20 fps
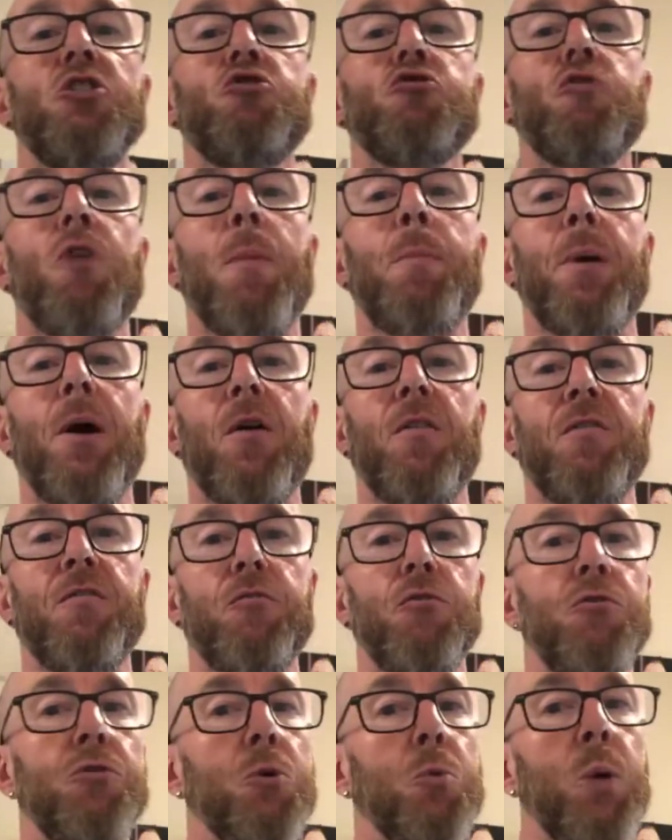
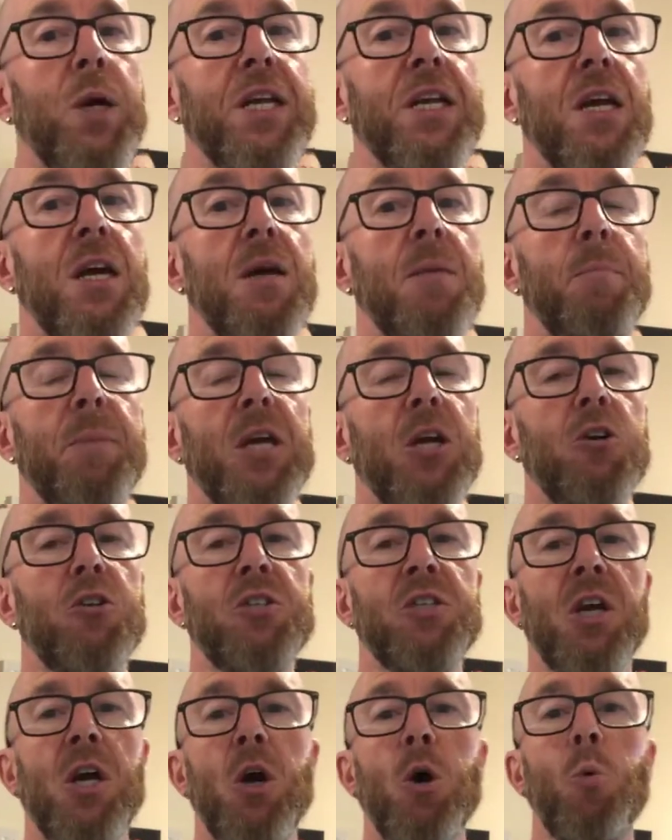exercise can drop off
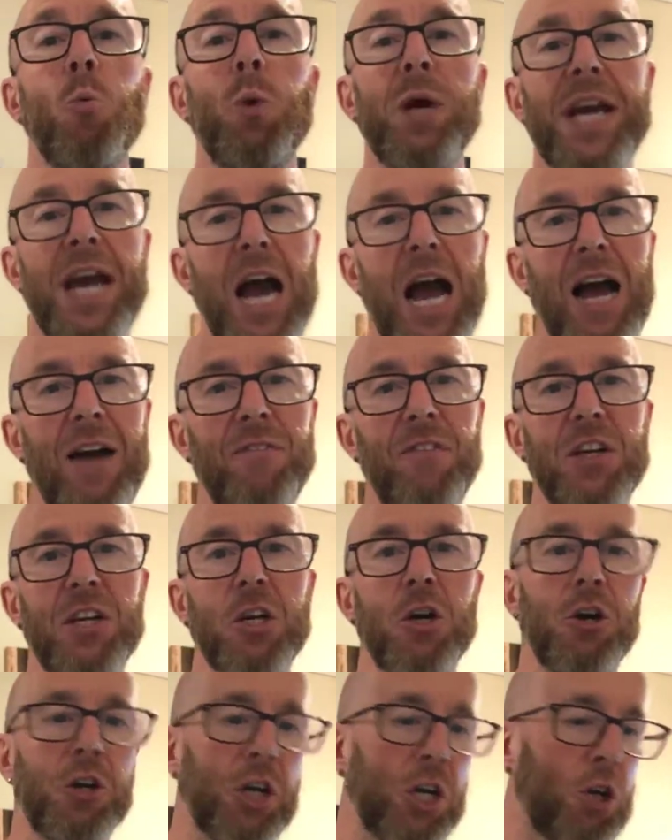through the week because